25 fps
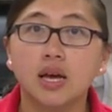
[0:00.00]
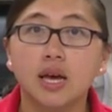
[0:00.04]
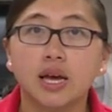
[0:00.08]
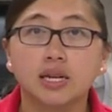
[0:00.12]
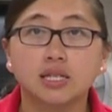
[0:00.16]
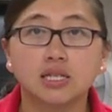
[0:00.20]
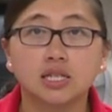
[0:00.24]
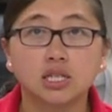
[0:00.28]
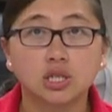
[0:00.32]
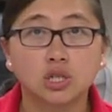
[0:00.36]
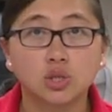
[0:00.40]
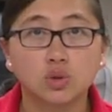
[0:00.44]

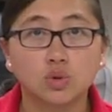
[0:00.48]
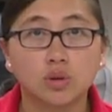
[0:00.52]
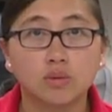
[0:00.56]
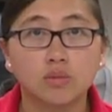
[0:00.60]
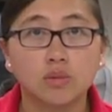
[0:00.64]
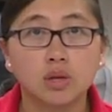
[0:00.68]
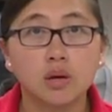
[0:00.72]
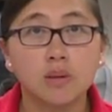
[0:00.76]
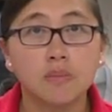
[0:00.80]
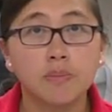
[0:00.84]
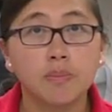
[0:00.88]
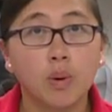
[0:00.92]
It's
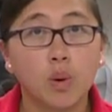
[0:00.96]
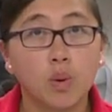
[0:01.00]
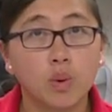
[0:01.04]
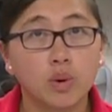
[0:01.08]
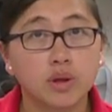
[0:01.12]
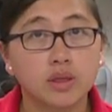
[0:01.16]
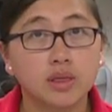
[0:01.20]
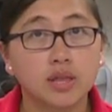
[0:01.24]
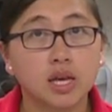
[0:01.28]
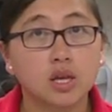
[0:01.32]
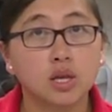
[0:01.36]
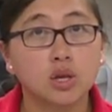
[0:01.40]
extremely
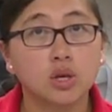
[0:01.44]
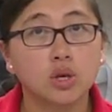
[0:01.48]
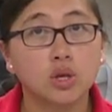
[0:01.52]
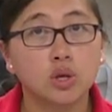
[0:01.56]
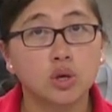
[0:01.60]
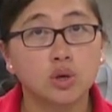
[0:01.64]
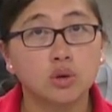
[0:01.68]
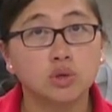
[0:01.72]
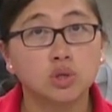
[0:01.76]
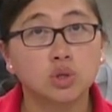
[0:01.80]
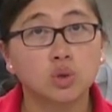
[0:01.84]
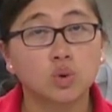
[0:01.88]
important that you
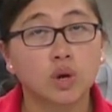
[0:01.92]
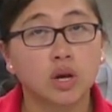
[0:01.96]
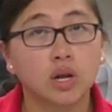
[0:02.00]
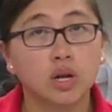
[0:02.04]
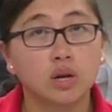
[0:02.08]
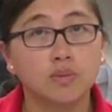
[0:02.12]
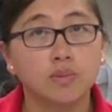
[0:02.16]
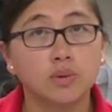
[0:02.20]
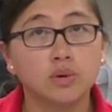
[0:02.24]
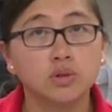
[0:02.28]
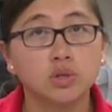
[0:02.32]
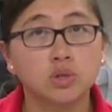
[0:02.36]
use
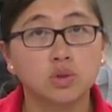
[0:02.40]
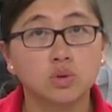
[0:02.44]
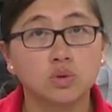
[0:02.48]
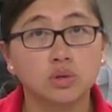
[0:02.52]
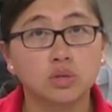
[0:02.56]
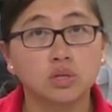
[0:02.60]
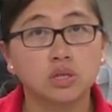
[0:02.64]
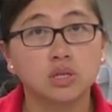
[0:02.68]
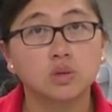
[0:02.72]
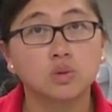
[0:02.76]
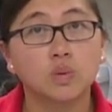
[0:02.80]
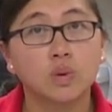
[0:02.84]
credible
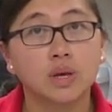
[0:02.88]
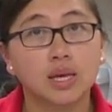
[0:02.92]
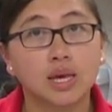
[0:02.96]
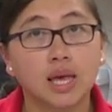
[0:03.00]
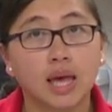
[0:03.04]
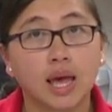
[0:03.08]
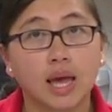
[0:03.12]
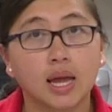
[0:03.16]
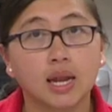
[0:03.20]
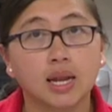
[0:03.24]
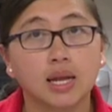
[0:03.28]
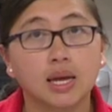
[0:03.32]
sources when
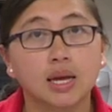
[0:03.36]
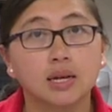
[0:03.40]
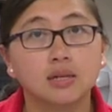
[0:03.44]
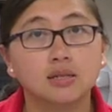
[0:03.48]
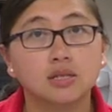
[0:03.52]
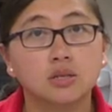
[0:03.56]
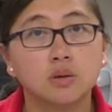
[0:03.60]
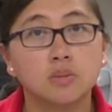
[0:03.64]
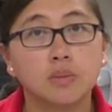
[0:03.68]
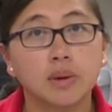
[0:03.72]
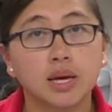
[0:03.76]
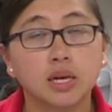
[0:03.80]
canning and
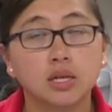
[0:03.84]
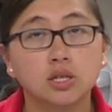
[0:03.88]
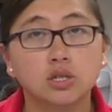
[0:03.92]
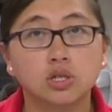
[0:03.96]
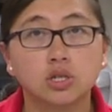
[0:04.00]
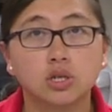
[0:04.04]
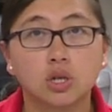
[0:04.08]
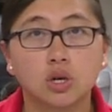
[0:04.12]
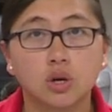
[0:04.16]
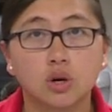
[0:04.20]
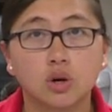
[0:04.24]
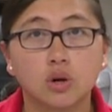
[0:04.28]
to make
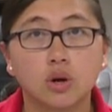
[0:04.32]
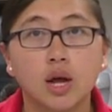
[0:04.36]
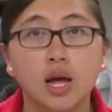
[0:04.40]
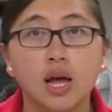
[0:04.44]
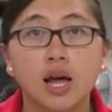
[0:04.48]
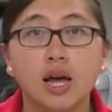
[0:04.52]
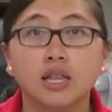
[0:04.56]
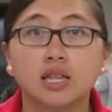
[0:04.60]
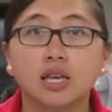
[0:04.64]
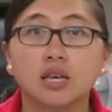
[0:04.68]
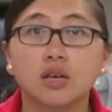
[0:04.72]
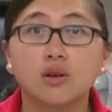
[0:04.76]
sure
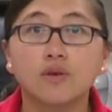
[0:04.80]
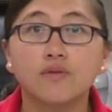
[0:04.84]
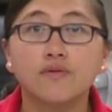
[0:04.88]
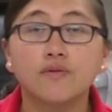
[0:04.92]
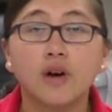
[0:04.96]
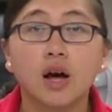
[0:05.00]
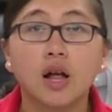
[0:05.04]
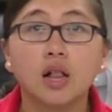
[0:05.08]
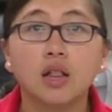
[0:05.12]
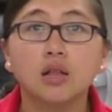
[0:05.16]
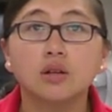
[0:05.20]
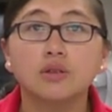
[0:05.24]
that you
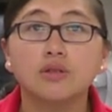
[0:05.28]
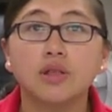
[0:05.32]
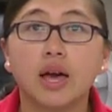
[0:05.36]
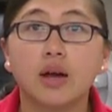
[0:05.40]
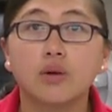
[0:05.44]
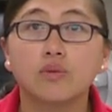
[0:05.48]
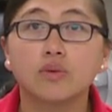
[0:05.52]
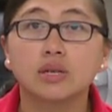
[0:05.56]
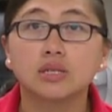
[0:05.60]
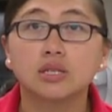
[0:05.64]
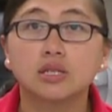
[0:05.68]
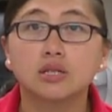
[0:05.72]
follow
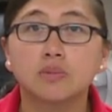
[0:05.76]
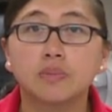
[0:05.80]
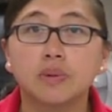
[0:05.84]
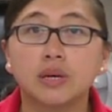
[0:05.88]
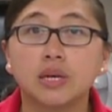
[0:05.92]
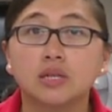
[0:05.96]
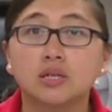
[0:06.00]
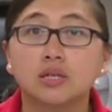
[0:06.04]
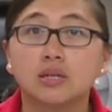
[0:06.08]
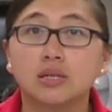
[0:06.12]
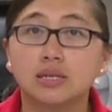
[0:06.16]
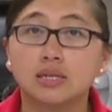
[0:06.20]
that
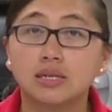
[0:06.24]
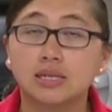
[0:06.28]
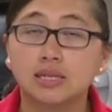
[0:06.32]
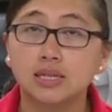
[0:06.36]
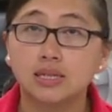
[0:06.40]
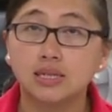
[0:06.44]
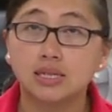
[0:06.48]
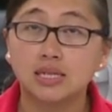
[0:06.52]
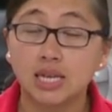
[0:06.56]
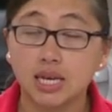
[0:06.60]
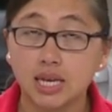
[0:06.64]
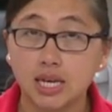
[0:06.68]
recipe to the
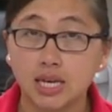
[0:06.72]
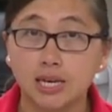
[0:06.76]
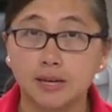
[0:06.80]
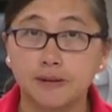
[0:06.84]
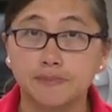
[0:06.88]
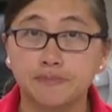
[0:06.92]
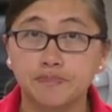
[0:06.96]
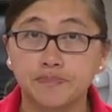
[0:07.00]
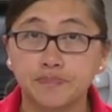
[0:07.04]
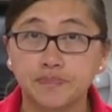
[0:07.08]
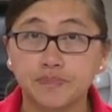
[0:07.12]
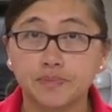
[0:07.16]
T.
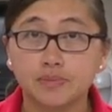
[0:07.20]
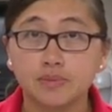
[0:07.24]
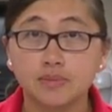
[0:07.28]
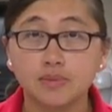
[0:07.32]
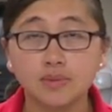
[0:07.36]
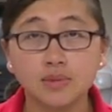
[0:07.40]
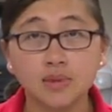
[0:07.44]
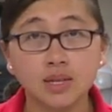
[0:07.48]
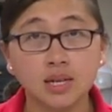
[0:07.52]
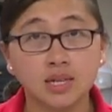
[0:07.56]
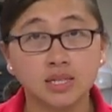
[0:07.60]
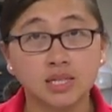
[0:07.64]

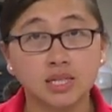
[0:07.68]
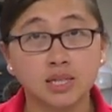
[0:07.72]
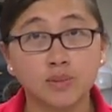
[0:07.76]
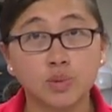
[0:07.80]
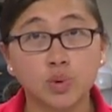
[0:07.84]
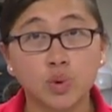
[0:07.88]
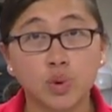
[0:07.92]
Some